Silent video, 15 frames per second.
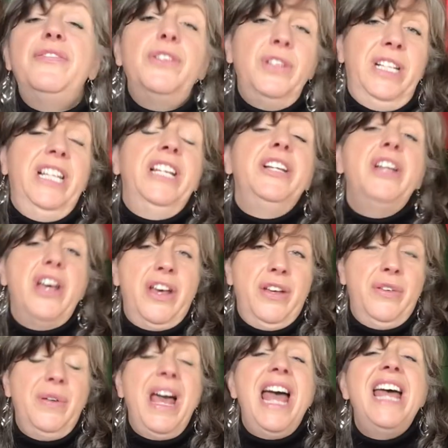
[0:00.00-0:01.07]
fully know
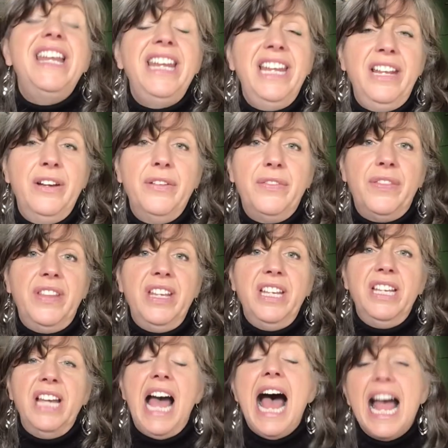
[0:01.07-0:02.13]
any of
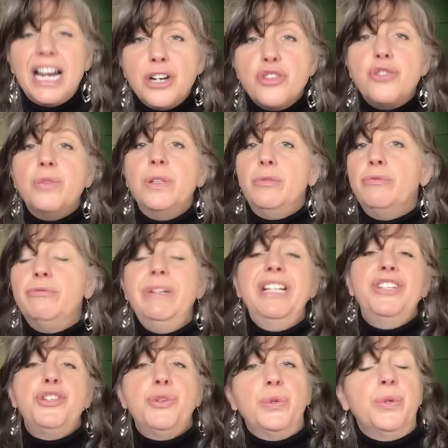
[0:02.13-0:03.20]
the actual
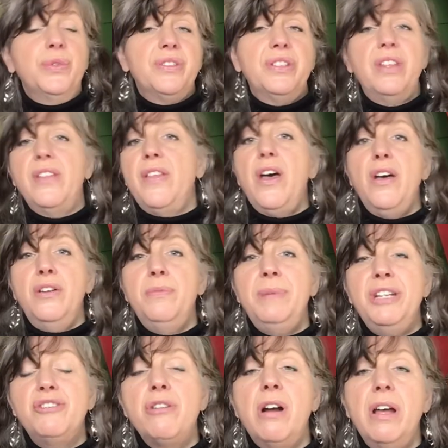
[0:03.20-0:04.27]
rituals that the
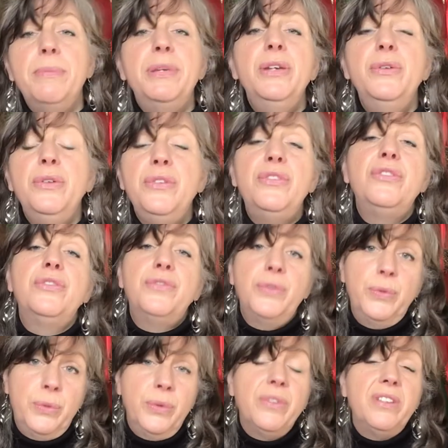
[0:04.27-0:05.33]
Hopi tribe used
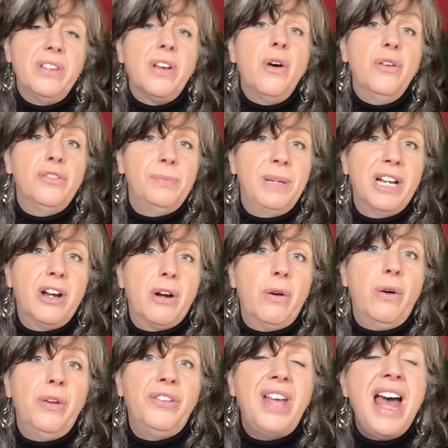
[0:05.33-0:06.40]
for the Cosmic
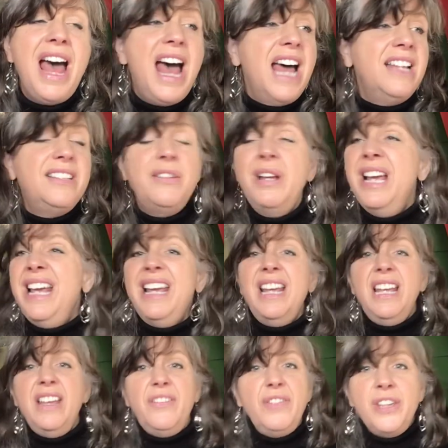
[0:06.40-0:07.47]
Cross. And so
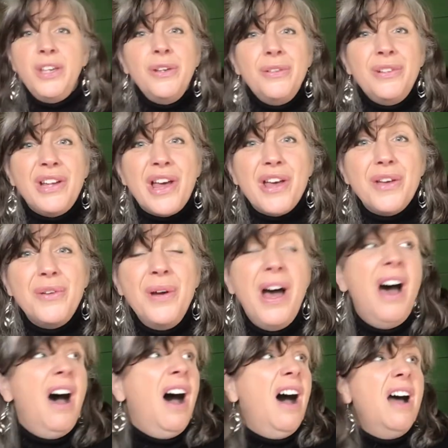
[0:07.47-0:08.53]
if you know,
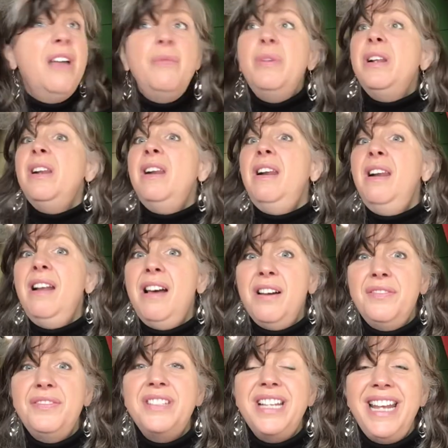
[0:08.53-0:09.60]
I would
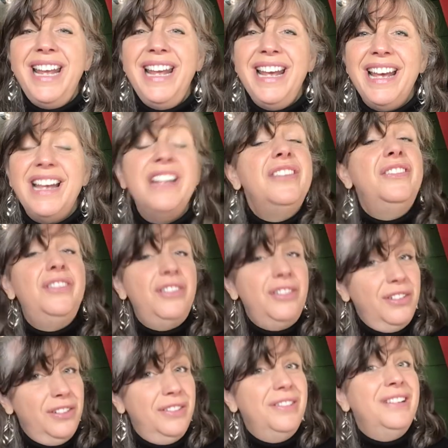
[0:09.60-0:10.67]
love to hear.
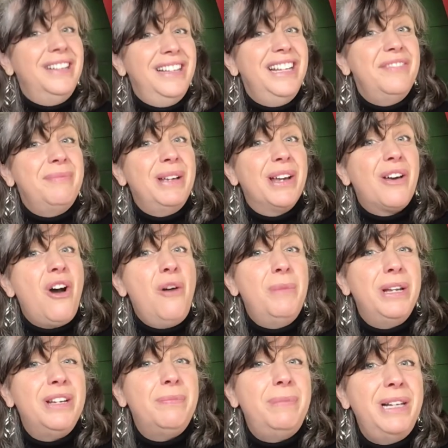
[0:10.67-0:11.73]
Do leave me a
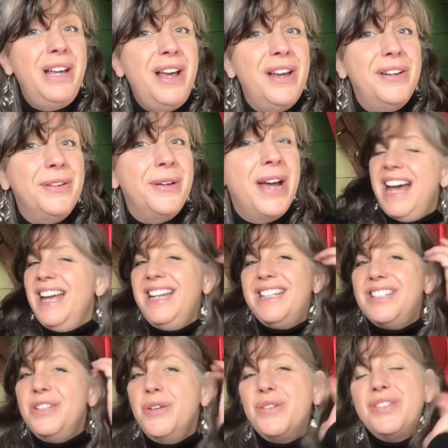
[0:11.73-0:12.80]
comment below.
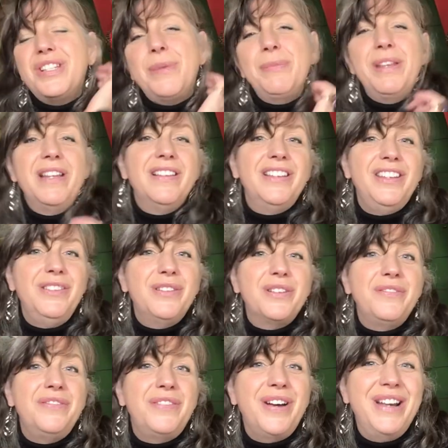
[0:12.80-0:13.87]
It's not something that you
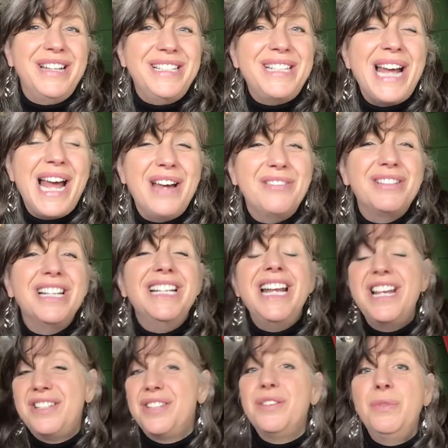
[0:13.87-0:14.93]
can find out
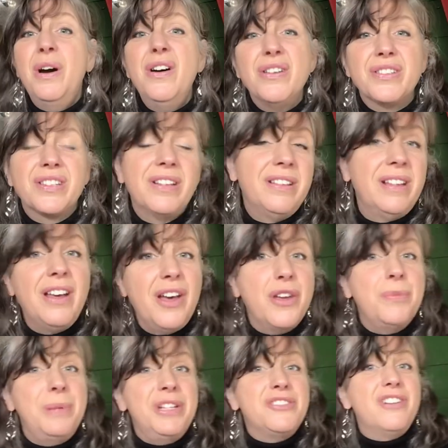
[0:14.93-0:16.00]
unless you ask the
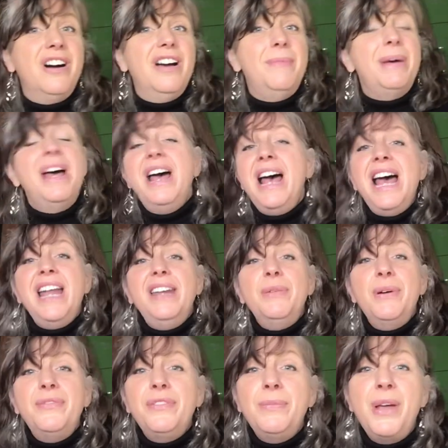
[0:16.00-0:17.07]
Hopi tribe.
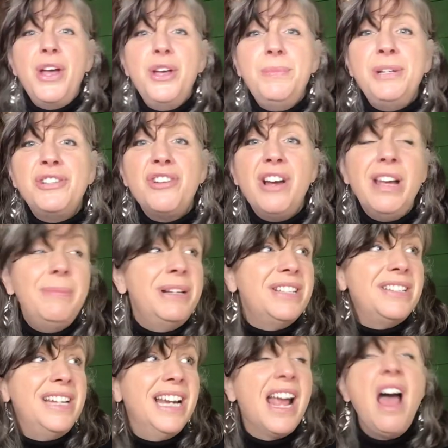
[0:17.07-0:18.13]
Anyone from the Hopi tribe
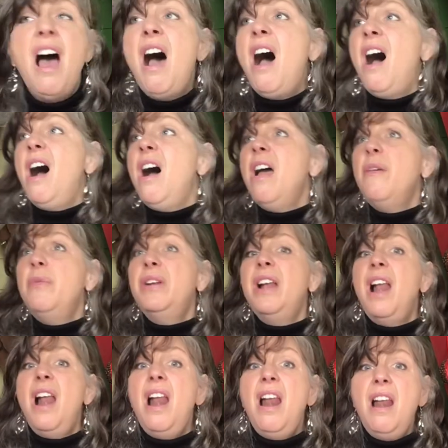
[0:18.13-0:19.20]
listening, I would
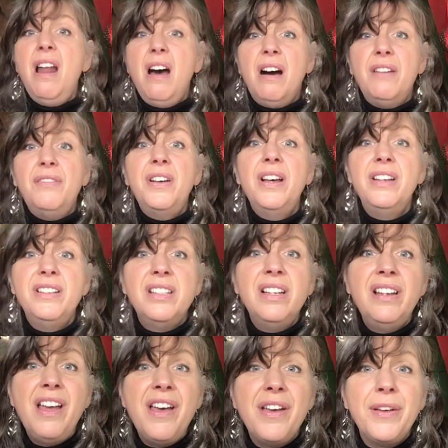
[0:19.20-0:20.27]
love to
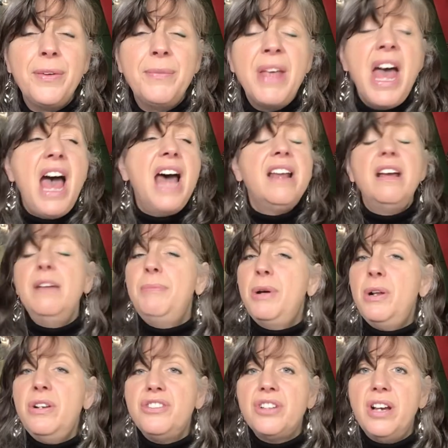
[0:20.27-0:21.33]
know. And I
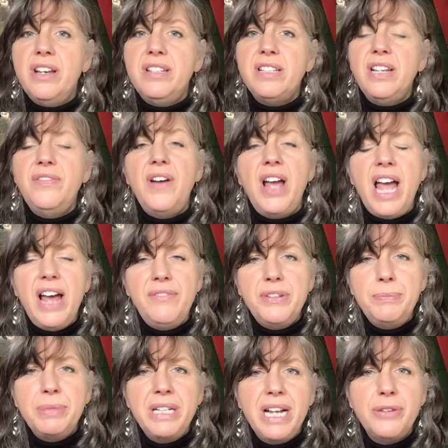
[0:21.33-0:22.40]
apologise if I
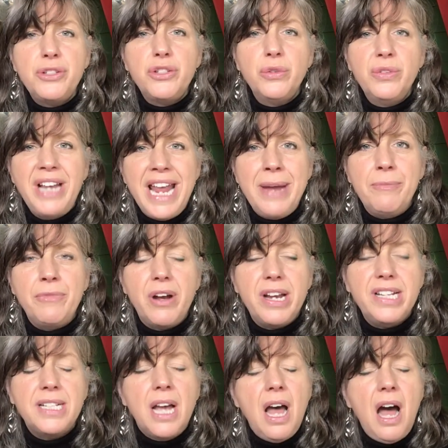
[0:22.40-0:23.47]
haven't pronounced your name
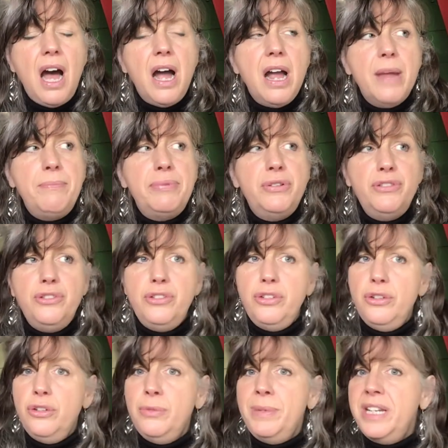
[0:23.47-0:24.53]
right. I
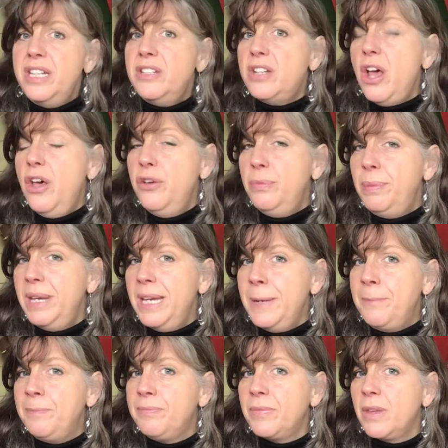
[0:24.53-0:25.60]
presume it's Hopi,
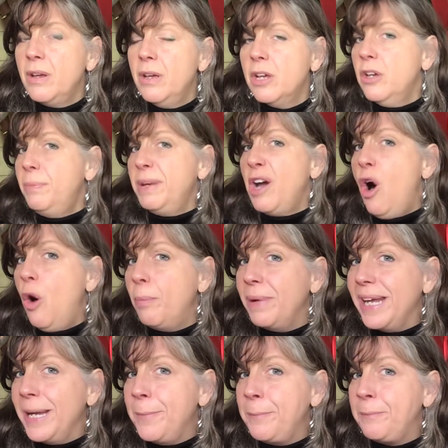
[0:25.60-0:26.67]
could be Hopi,
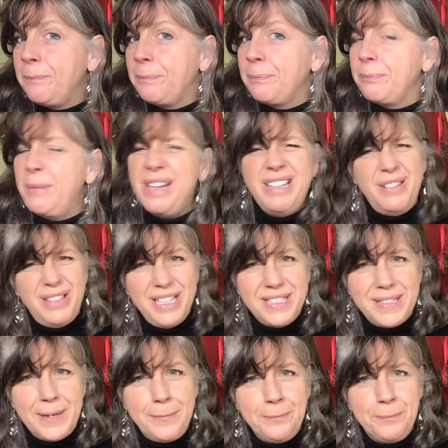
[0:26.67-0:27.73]
but I don't think so.